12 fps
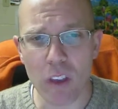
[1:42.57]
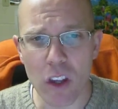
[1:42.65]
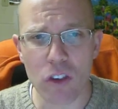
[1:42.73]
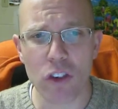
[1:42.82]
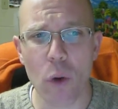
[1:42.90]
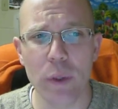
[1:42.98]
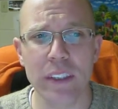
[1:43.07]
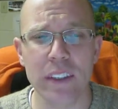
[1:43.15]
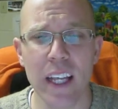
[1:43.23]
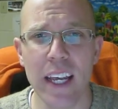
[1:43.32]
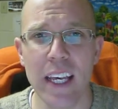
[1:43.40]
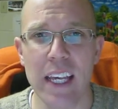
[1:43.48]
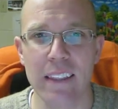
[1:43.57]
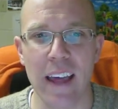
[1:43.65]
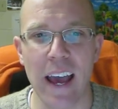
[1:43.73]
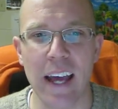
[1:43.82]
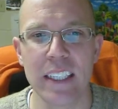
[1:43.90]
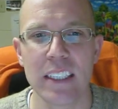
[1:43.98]
So in saying
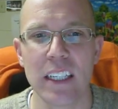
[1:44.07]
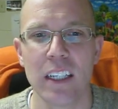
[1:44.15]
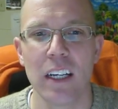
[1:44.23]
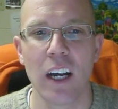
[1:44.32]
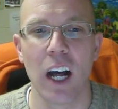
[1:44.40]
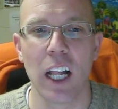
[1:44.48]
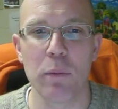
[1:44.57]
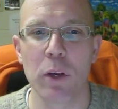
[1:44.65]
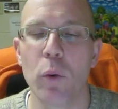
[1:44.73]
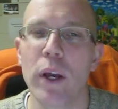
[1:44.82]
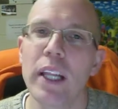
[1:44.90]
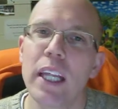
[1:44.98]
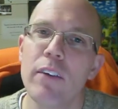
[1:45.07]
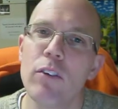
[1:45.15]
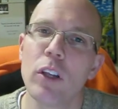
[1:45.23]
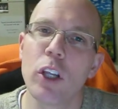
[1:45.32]
that, let me quickly give you a